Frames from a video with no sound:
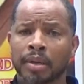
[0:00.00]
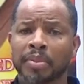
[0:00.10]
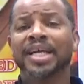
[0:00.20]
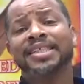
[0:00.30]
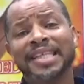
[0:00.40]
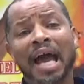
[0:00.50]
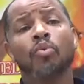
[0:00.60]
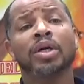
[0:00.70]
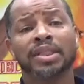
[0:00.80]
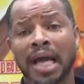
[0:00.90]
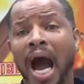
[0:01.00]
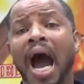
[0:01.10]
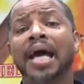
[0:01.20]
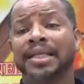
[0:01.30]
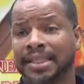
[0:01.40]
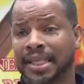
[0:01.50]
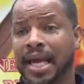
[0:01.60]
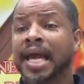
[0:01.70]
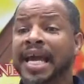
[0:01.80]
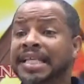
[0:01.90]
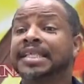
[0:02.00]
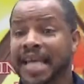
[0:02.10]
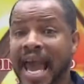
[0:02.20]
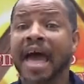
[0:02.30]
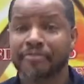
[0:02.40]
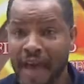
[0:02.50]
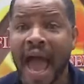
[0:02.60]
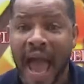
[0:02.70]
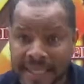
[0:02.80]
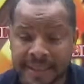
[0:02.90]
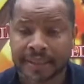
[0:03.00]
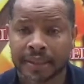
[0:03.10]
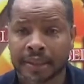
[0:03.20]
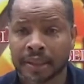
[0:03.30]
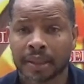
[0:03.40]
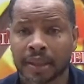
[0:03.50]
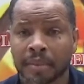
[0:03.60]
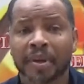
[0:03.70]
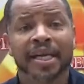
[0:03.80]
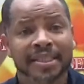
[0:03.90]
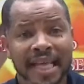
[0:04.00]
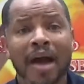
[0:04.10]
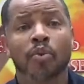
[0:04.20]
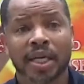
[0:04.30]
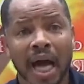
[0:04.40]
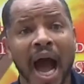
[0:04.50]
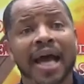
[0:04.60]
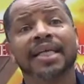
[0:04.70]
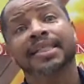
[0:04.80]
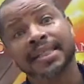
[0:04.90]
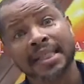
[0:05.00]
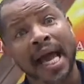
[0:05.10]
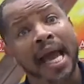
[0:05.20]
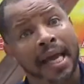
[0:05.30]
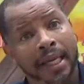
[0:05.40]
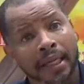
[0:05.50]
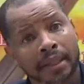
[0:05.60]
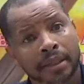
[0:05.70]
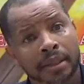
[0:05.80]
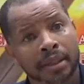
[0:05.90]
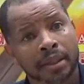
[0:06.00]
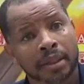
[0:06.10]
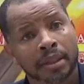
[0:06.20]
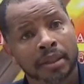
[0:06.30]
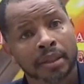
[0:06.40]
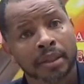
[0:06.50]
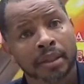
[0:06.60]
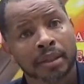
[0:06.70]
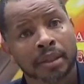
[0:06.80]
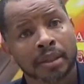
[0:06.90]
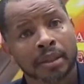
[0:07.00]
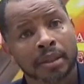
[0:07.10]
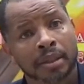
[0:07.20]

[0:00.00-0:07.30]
But is that what God is saying? He said that. Right. But is that what God is saying? right now.